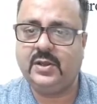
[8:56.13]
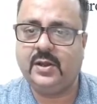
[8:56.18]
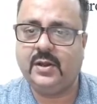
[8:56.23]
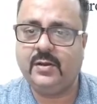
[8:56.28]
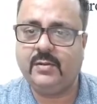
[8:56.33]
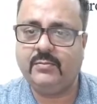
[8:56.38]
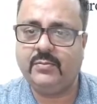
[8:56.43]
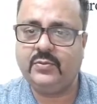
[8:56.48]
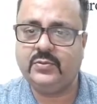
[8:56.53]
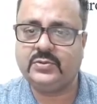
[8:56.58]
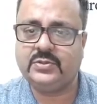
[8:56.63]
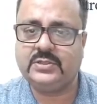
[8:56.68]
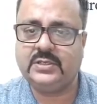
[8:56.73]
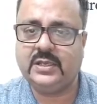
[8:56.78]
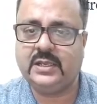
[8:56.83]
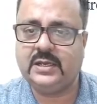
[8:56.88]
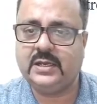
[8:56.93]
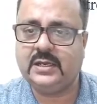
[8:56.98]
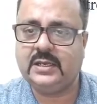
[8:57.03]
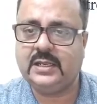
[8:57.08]

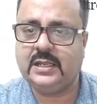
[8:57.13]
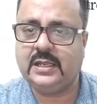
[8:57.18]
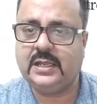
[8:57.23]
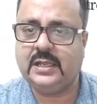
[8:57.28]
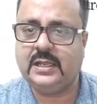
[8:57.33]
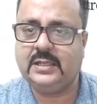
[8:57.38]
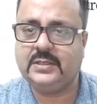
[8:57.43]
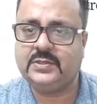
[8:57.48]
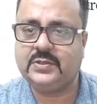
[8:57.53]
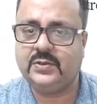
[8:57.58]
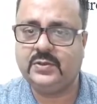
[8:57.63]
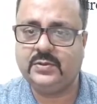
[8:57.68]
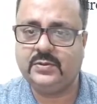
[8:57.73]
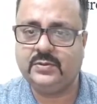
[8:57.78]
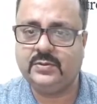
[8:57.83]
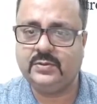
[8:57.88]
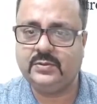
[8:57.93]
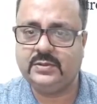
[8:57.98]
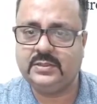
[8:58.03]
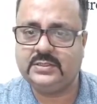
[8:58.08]
booster.
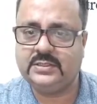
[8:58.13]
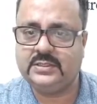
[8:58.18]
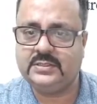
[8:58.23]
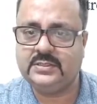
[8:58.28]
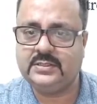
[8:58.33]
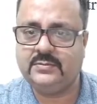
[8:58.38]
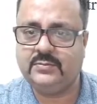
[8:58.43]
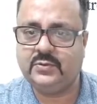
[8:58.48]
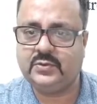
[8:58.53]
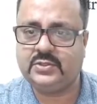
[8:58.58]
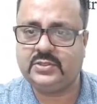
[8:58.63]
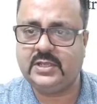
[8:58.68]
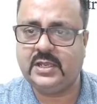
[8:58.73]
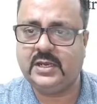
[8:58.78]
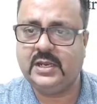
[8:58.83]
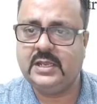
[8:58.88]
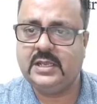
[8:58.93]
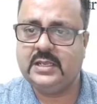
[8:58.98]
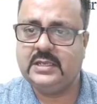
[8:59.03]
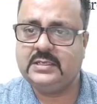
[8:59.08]
So this is the
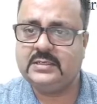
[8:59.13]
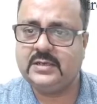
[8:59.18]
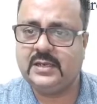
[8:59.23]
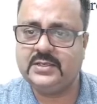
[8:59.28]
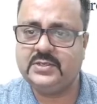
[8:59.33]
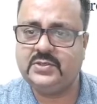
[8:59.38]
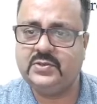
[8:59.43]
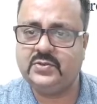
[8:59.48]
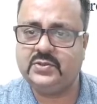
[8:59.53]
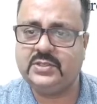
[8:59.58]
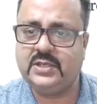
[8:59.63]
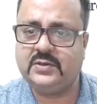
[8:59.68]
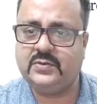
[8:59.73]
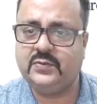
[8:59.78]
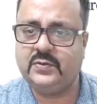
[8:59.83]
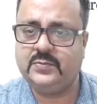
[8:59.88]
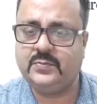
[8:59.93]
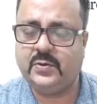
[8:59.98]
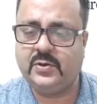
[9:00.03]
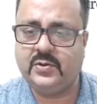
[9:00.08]
booster transducer
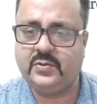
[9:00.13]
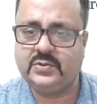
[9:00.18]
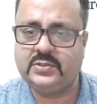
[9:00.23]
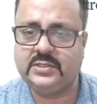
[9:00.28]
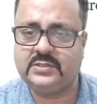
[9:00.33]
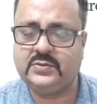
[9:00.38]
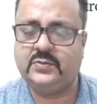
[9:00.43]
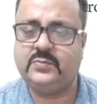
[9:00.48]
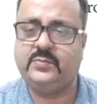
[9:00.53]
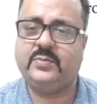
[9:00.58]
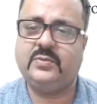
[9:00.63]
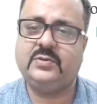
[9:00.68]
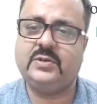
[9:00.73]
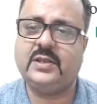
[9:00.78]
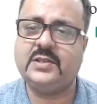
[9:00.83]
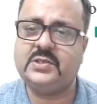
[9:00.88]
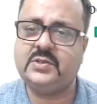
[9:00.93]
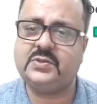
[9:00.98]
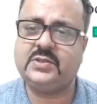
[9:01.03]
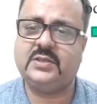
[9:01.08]
which produces.
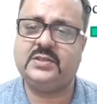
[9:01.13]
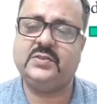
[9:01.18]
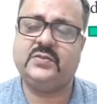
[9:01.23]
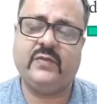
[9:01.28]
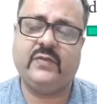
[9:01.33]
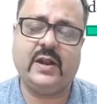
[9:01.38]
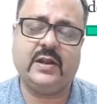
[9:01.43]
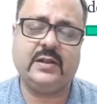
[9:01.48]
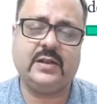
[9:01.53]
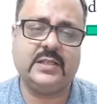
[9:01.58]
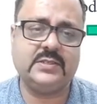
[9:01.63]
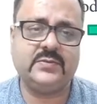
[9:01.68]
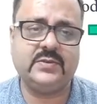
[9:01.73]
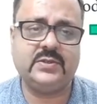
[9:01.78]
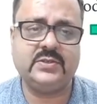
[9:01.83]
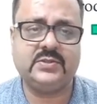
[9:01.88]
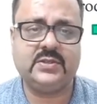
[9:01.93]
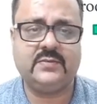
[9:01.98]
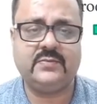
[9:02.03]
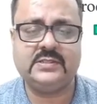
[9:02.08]
Transducer is what?
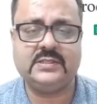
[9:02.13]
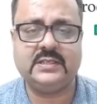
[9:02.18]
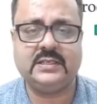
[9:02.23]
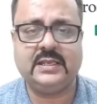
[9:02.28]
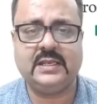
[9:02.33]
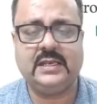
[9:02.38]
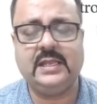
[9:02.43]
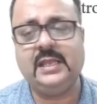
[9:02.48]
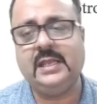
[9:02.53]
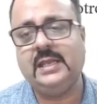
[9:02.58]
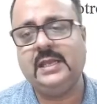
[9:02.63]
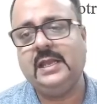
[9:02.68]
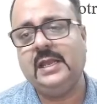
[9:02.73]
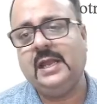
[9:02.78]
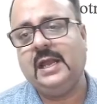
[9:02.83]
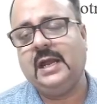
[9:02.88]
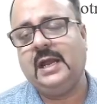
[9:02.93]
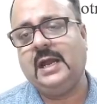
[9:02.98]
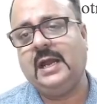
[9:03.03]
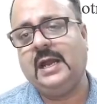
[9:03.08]
Transducer basically
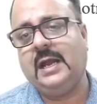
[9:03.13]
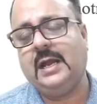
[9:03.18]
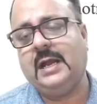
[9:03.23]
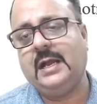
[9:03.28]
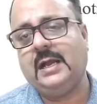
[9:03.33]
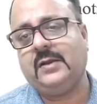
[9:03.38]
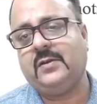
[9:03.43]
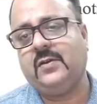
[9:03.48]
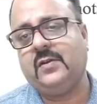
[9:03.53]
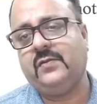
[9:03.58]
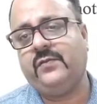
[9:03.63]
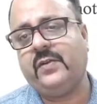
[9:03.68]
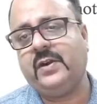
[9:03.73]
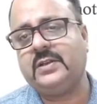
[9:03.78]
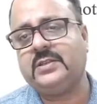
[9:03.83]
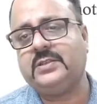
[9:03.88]
converts